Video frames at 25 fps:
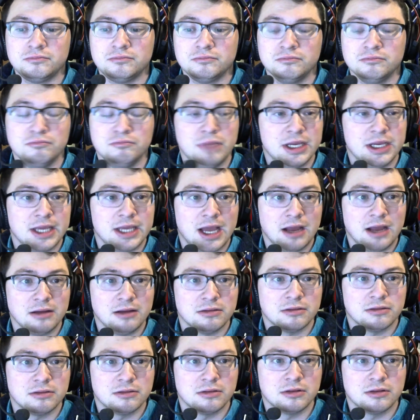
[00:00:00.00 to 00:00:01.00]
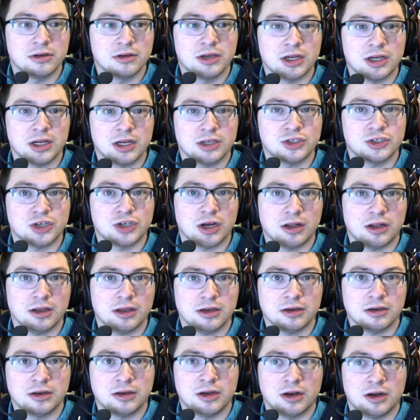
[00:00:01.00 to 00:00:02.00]
but yeah, good on
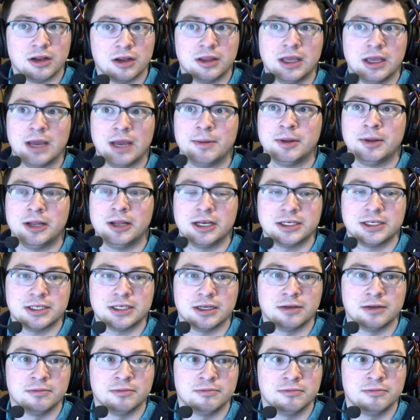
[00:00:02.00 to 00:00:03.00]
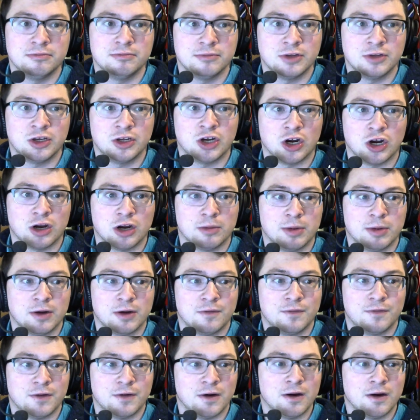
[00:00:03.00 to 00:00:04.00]
Charlotte, good on the MLS and Gerber
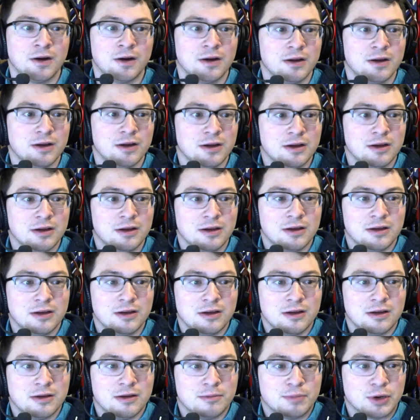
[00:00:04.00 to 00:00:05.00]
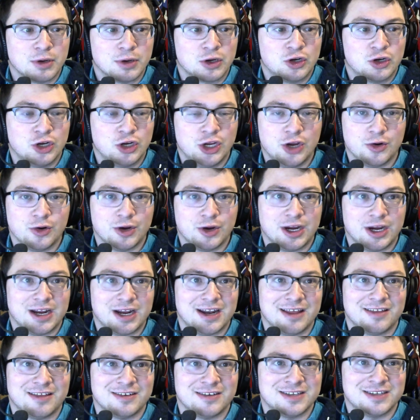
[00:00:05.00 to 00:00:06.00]
for procuring
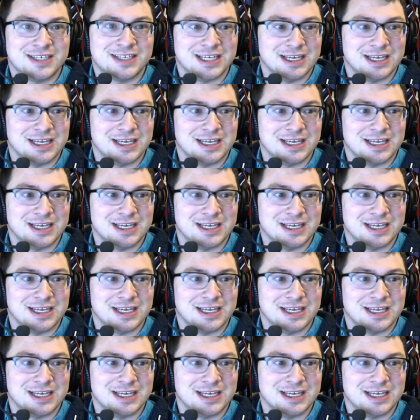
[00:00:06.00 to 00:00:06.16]
another team.